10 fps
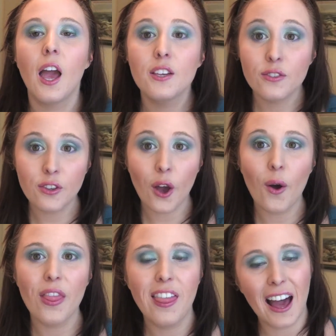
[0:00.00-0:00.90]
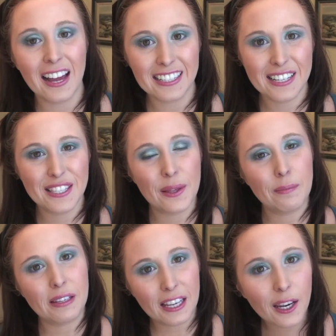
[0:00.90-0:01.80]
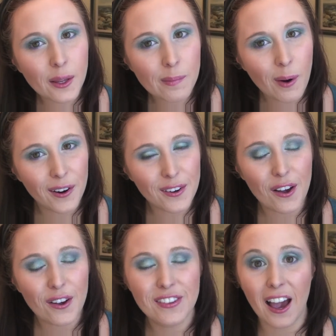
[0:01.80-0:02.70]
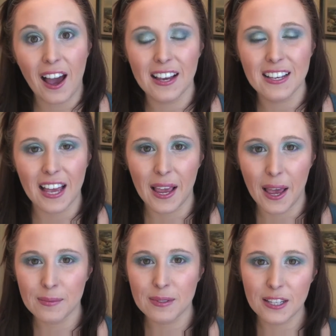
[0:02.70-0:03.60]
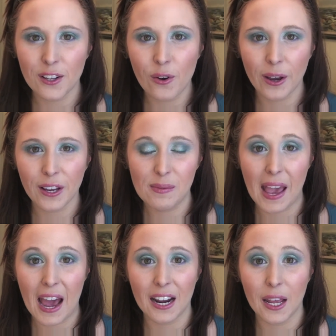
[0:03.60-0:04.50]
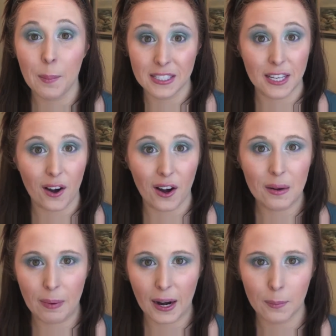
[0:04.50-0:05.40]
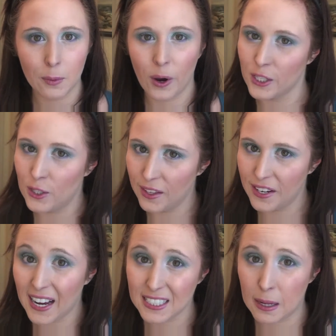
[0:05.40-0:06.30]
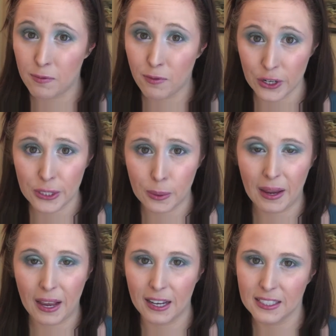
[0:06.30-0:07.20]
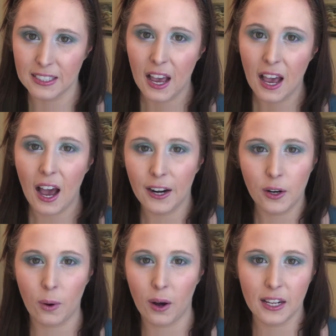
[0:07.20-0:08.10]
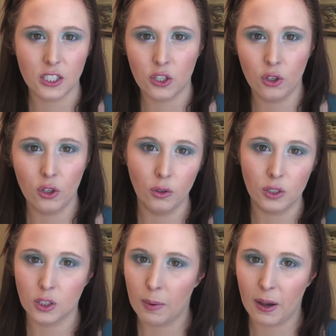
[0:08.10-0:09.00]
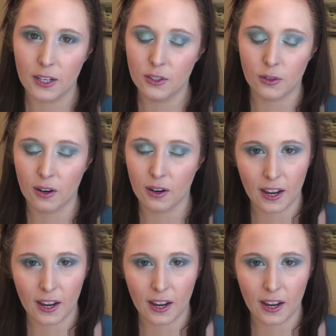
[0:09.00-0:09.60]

So that is the beginning part of the eyes. I am still going to be adding mascara, but I'm going to do the next step first because I don't want it to smudge or